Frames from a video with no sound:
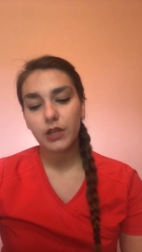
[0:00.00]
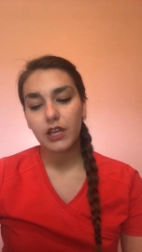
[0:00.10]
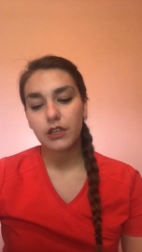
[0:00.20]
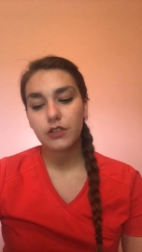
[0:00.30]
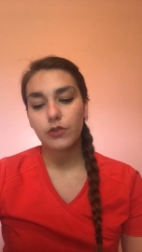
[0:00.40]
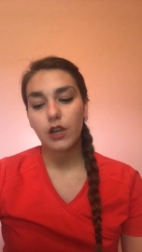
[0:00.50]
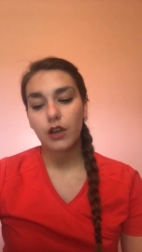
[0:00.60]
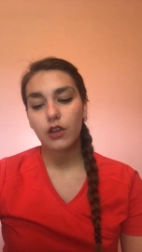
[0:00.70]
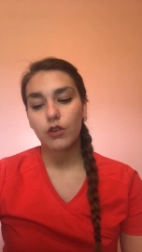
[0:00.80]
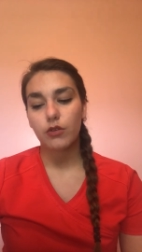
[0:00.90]
into
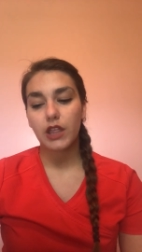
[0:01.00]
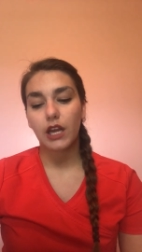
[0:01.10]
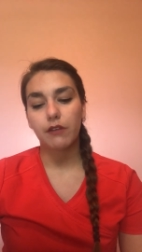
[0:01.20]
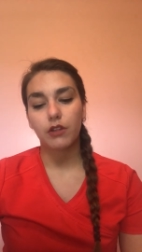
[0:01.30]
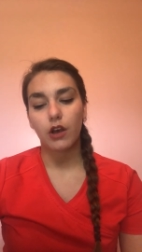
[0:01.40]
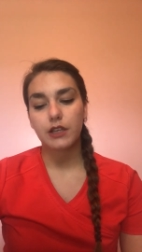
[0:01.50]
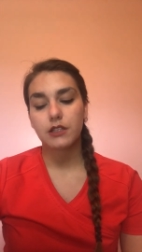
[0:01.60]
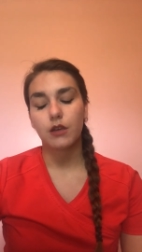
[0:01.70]
young youth that have lost the